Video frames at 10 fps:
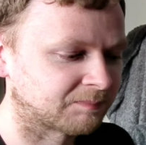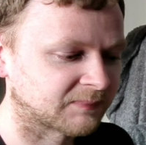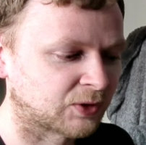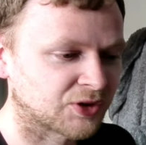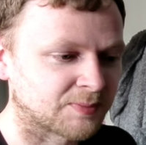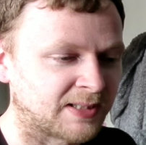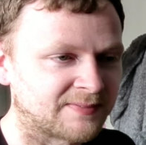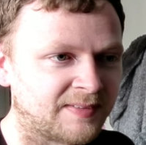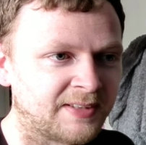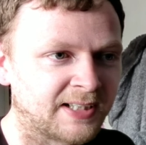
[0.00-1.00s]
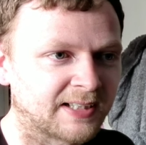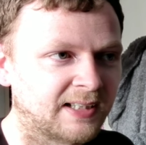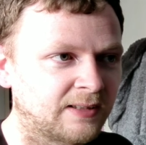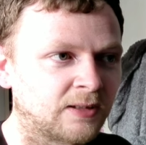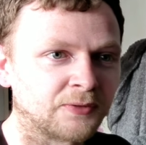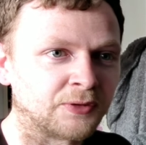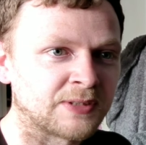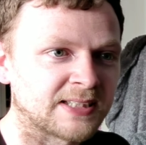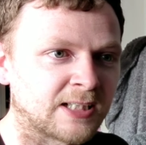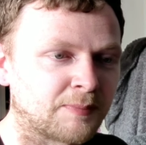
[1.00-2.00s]
customize the deck on
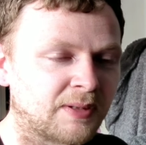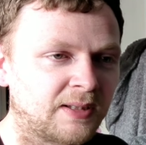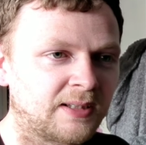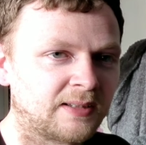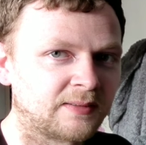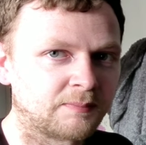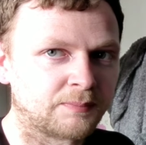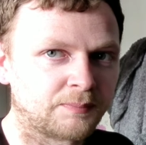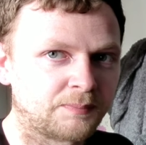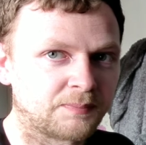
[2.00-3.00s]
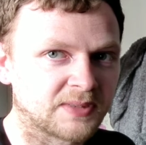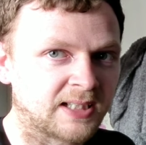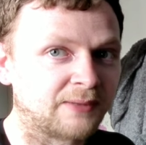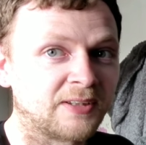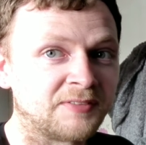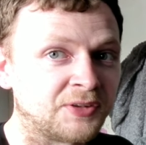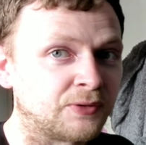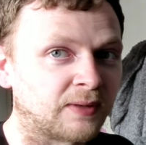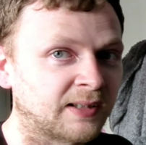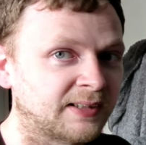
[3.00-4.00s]
Untap to however you
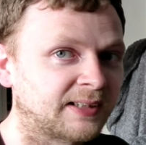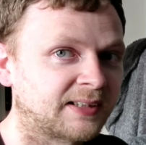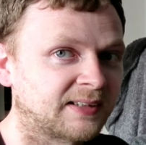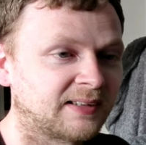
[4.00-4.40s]
like.